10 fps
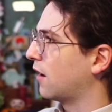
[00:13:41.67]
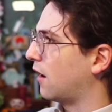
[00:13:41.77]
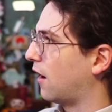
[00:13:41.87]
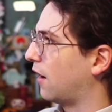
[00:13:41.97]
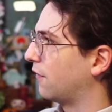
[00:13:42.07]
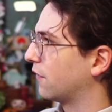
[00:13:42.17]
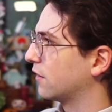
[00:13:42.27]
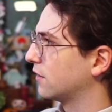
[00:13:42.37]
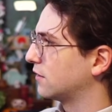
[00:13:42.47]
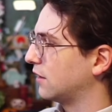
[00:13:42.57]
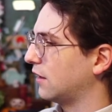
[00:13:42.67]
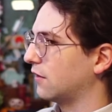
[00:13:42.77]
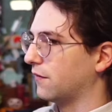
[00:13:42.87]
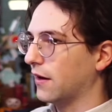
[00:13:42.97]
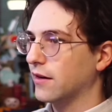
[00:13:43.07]
I've seen
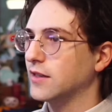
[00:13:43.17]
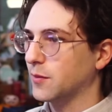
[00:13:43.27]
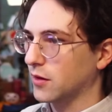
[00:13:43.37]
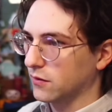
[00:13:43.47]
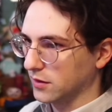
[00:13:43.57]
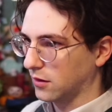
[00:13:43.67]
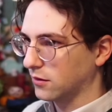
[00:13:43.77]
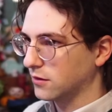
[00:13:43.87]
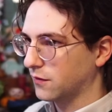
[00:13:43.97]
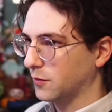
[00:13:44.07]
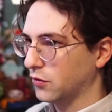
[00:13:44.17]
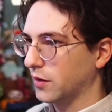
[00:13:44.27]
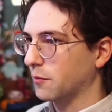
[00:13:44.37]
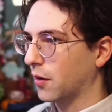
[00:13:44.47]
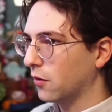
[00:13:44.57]
very similar results from
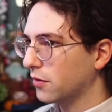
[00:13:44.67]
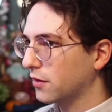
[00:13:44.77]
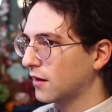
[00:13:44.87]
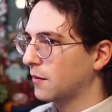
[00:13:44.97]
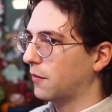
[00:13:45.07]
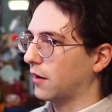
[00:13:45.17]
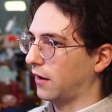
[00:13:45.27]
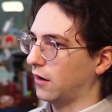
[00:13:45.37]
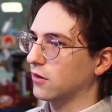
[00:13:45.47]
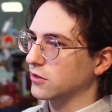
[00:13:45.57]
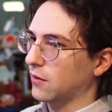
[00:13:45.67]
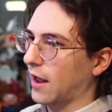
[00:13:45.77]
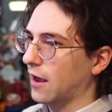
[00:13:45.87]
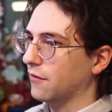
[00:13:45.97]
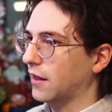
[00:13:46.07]
doing both, but I also
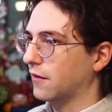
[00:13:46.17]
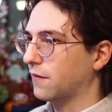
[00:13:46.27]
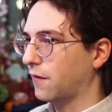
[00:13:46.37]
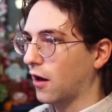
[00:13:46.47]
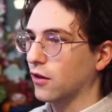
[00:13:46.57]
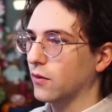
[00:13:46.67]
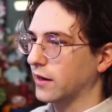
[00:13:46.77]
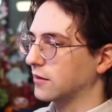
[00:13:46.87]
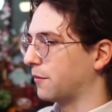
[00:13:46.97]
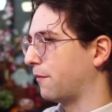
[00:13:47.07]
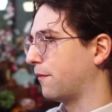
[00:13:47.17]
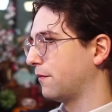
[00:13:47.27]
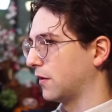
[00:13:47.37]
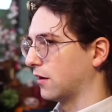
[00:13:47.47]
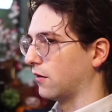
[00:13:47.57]
have that following to,
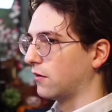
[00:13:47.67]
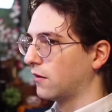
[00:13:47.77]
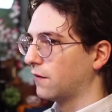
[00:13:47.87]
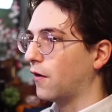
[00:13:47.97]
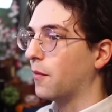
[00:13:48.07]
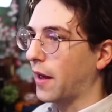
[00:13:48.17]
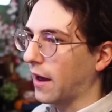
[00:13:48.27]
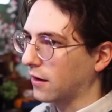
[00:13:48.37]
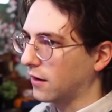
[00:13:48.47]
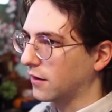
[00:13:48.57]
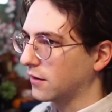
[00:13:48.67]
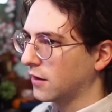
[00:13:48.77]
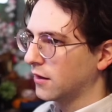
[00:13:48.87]
you know, fall back on.